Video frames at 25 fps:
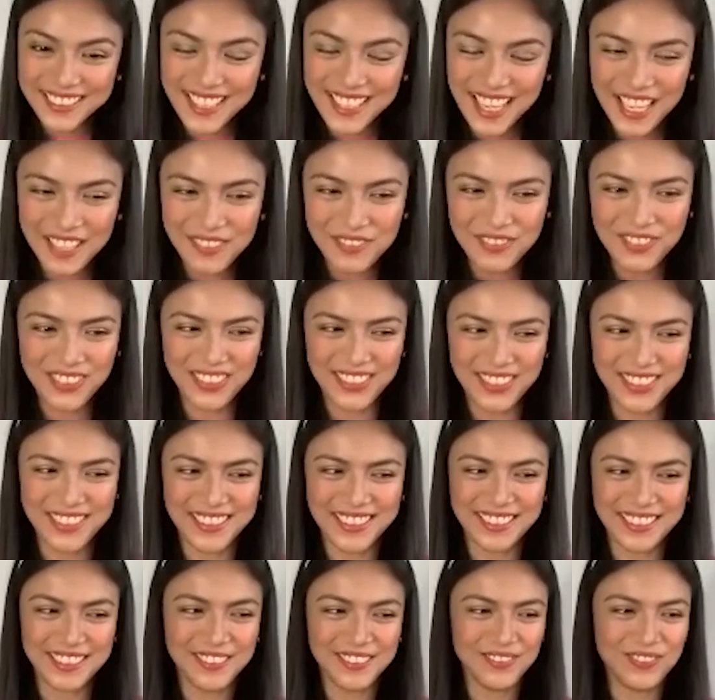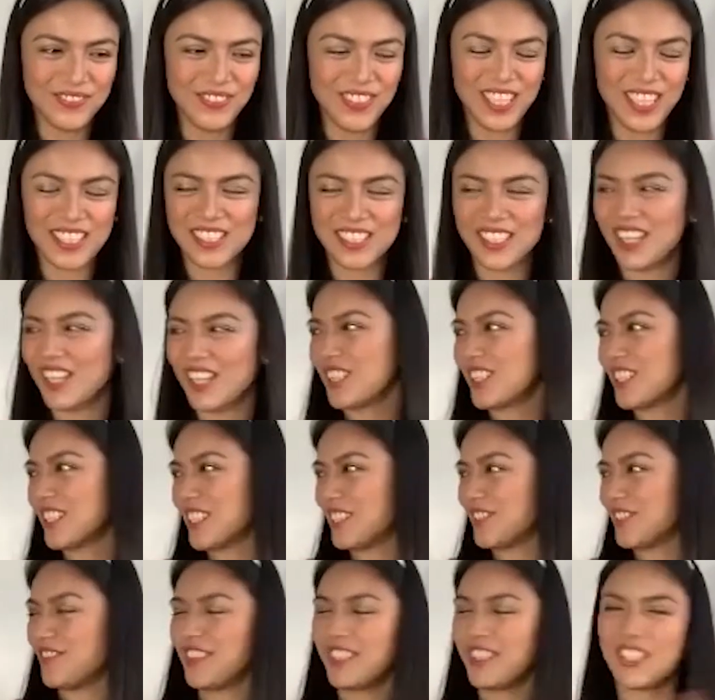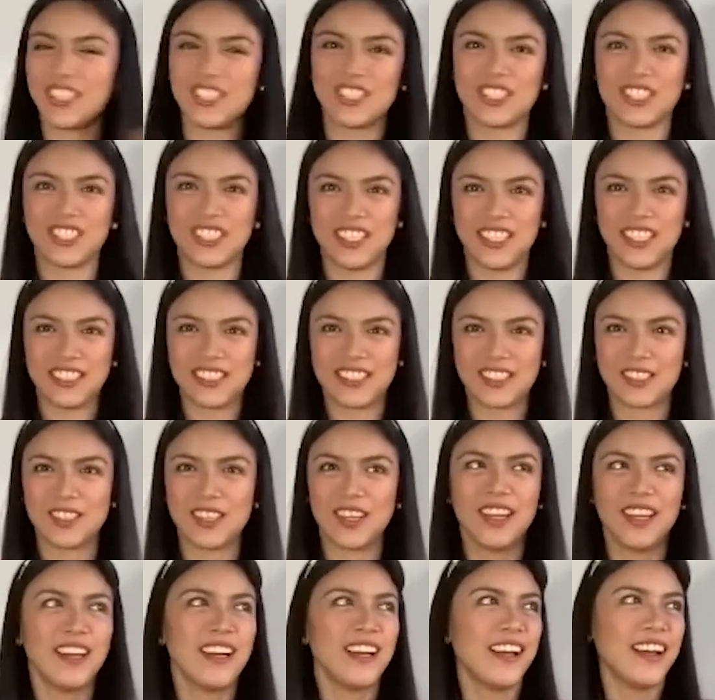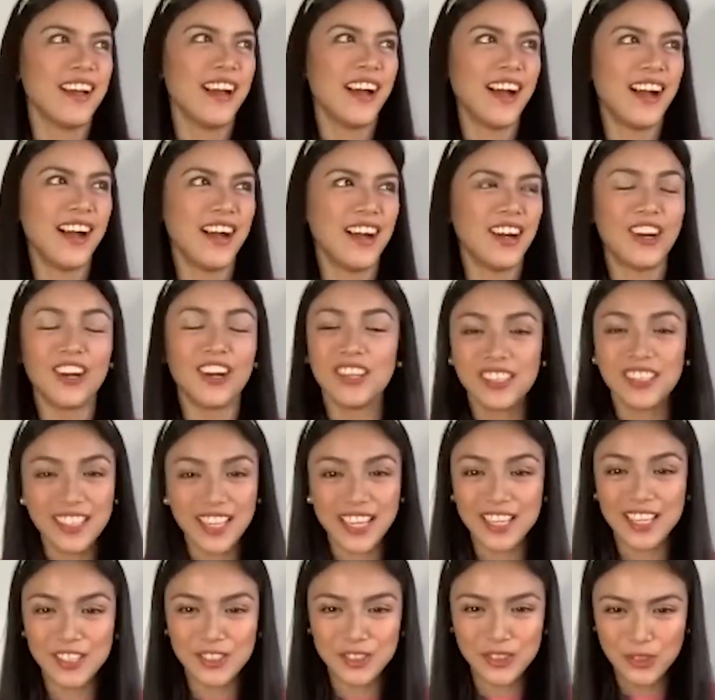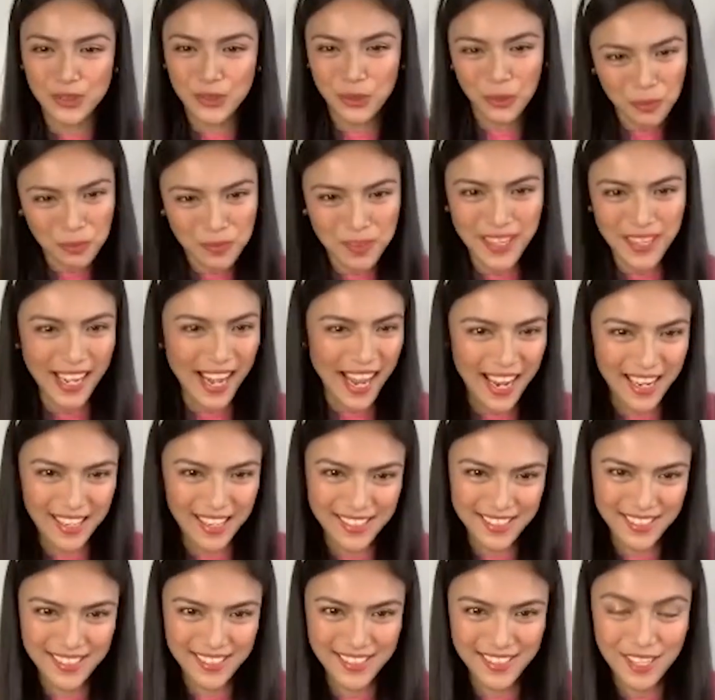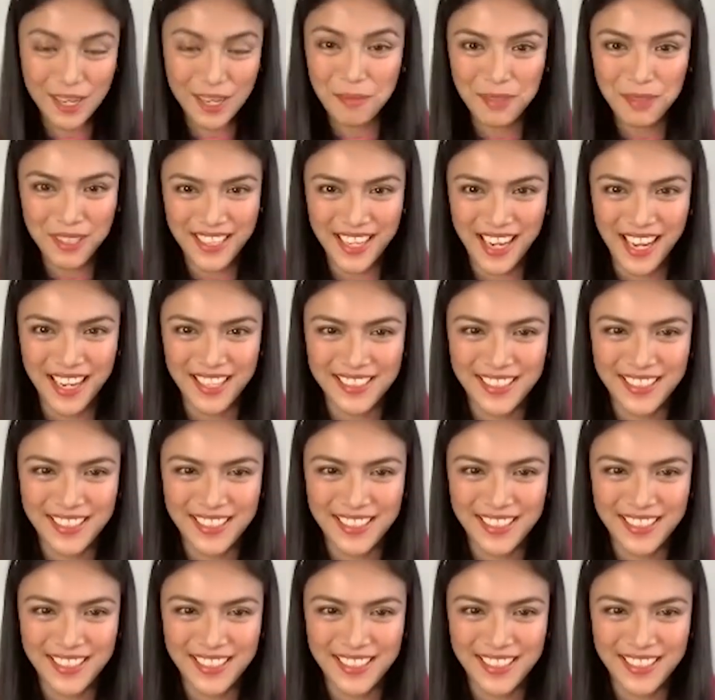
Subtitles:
I'm good. My son just finished his online Zoom class, summer class,